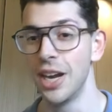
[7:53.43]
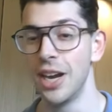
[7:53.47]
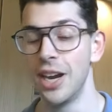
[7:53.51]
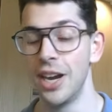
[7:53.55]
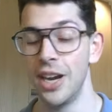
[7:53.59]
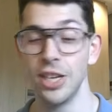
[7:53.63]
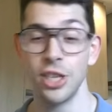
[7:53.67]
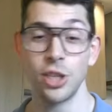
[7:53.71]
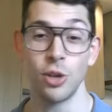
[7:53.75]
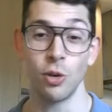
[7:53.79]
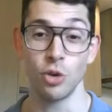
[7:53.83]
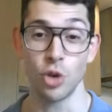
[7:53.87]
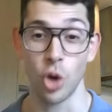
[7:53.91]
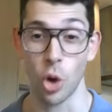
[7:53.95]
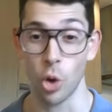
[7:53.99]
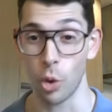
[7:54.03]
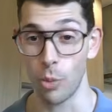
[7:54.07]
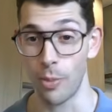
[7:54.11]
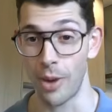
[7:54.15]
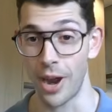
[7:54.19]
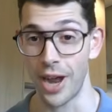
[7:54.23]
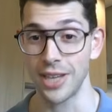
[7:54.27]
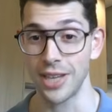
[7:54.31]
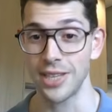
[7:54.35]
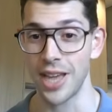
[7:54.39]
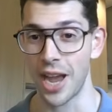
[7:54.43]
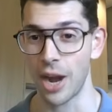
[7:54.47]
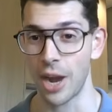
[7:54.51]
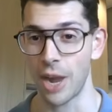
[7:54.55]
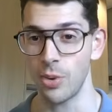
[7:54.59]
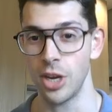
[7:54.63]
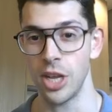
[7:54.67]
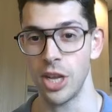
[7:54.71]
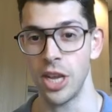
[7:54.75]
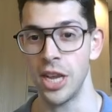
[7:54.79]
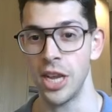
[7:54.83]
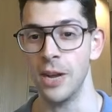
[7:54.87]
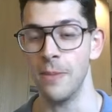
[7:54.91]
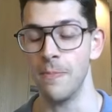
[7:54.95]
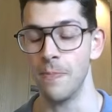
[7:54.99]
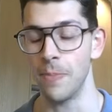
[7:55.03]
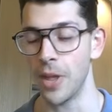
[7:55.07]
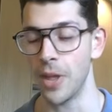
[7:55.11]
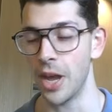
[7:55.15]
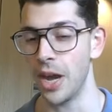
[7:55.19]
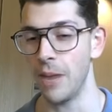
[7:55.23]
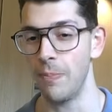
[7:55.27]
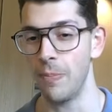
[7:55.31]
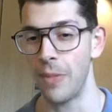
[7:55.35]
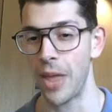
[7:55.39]
Is there a total max equity
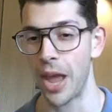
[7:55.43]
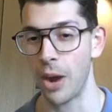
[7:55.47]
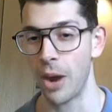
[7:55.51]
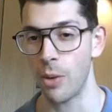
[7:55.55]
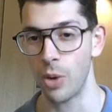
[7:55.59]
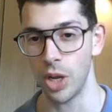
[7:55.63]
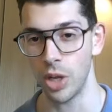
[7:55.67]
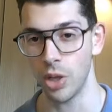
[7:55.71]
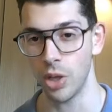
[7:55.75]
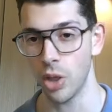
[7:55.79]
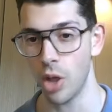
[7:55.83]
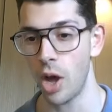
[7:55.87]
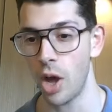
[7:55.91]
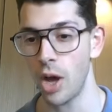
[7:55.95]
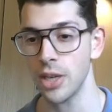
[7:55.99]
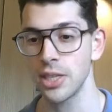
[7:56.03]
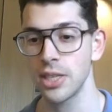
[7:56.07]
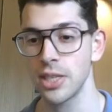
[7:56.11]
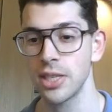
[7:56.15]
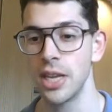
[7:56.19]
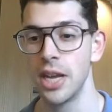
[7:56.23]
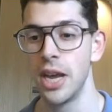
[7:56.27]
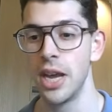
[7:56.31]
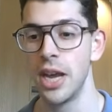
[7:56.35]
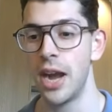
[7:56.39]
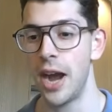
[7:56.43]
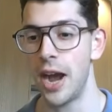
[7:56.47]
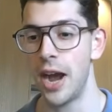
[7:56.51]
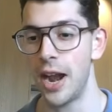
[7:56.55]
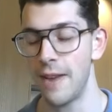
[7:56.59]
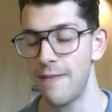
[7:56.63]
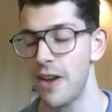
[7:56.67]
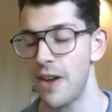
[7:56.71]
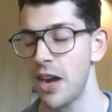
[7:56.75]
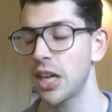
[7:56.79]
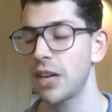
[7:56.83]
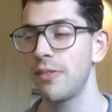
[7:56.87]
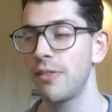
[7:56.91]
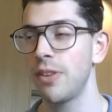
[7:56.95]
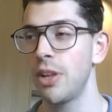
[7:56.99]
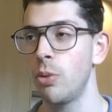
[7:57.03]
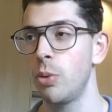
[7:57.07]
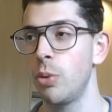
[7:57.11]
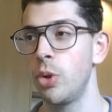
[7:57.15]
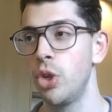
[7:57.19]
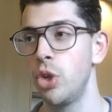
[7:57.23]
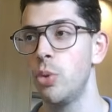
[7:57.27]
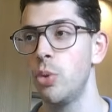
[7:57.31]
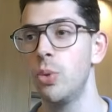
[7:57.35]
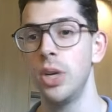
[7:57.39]
loss? And effectively
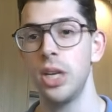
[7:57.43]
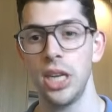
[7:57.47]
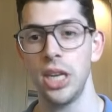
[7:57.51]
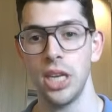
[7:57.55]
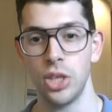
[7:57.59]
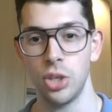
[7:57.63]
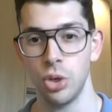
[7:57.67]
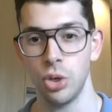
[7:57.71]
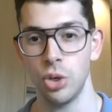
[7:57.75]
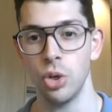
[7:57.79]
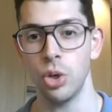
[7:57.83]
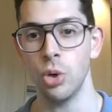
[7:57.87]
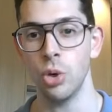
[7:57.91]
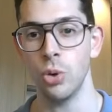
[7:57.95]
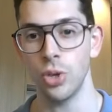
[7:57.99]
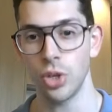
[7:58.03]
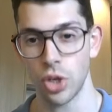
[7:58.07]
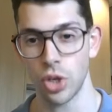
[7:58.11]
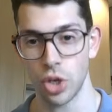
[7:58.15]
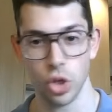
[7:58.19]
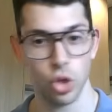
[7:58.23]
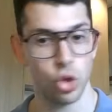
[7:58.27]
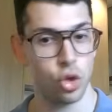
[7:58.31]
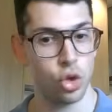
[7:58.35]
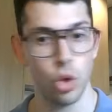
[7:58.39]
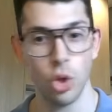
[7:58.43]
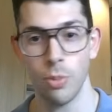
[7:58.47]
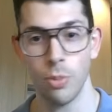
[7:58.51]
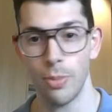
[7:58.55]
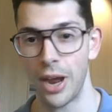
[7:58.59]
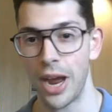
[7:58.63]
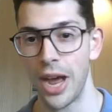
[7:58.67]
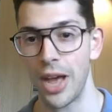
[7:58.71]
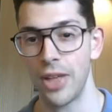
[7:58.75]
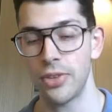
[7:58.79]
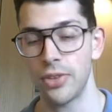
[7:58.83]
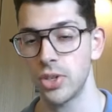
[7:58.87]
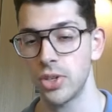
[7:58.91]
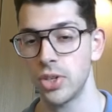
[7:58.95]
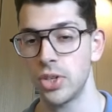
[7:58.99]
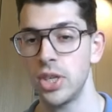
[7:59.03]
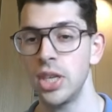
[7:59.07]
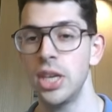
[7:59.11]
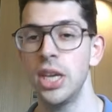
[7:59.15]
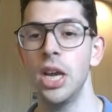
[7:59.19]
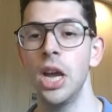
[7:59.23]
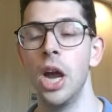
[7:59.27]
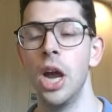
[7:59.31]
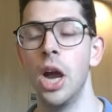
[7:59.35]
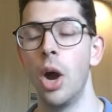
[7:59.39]
what you would need to do is just do the math to
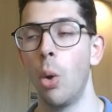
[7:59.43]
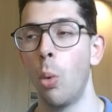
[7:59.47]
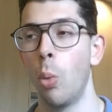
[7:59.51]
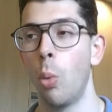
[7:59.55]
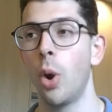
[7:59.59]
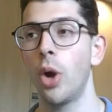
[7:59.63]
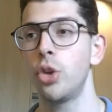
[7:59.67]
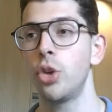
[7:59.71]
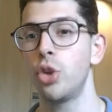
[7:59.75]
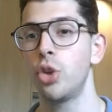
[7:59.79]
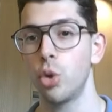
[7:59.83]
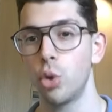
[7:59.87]
see what your